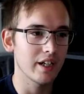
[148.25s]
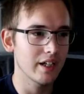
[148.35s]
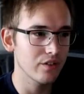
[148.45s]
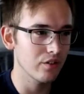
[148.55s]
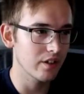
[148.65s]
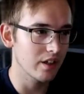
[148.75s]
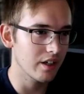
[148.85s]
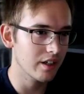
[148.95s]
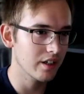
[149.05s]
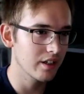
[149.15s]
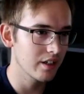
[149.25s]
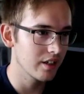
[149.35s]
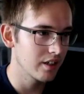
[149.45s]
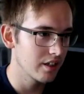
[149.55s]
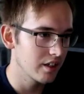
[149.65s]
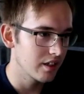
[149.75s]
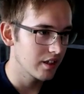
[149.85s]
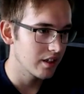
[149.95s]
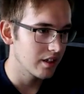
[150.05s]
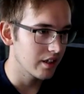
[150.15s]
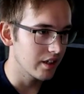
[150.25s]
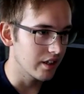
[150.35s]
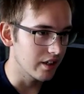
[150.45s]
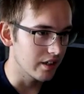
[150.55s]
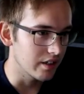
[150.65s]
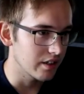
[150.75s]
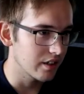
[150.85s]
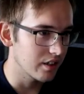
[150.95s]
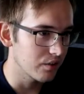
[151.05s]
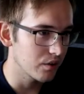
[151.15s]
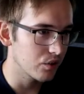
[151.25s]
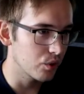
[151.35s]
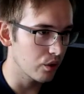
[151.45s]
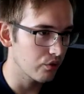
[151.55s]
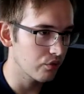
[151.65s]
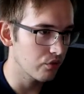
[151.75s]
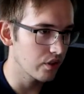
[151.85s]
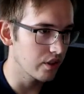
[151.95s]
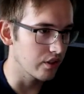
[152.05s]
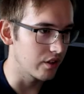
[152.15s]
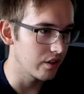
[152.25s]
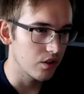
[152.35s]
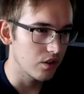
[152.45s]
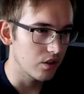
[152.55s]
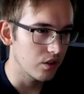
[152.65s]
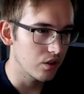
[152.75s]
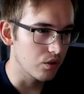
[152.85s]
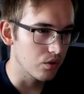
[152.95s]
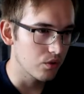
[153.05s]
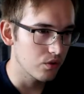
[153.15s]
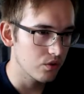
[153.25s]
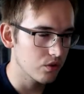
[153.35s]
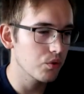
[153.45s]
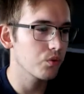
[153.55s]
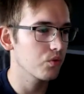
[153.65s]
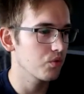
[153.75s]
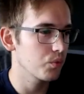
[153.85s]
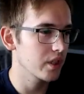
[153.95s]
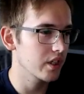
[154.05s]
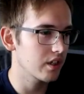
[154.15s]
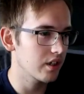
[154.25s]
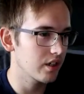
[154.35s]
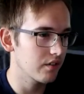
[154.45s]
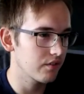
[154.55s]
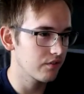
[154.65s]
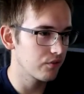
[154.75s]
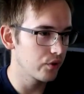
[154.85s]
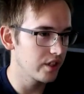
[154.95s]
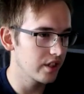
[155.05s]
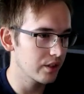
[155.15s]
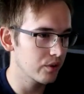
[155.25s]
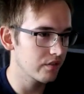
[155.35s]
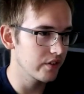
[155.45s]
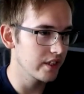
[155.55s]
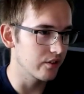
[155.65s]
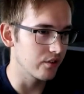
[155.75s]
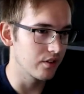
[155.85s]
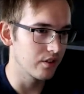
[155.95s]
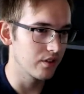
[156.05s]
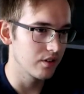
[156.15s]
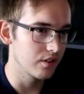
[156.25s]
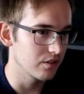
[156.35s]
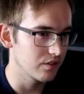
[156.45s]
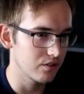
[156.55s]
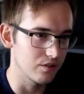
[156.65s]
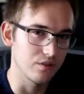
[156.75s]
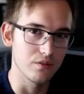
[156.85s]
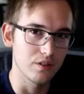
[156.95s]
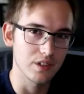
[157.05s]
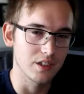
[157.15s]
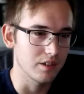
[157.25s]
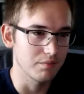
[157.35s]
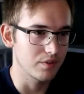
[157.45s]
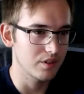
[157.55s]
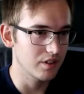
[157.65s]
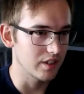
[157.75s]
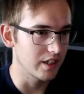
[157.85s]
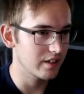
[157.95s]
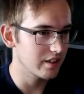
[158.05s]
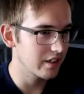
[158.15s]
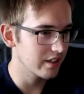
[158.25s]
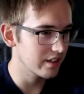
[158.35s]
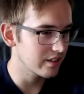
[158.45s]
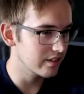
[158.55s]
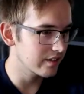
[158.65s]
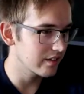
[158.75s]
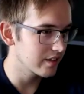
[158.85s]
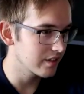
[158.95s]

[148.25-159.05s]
add it to the cart. And what do we have here? Oh, so we got a free liquid feeder. So I'm gonna add that, I guess.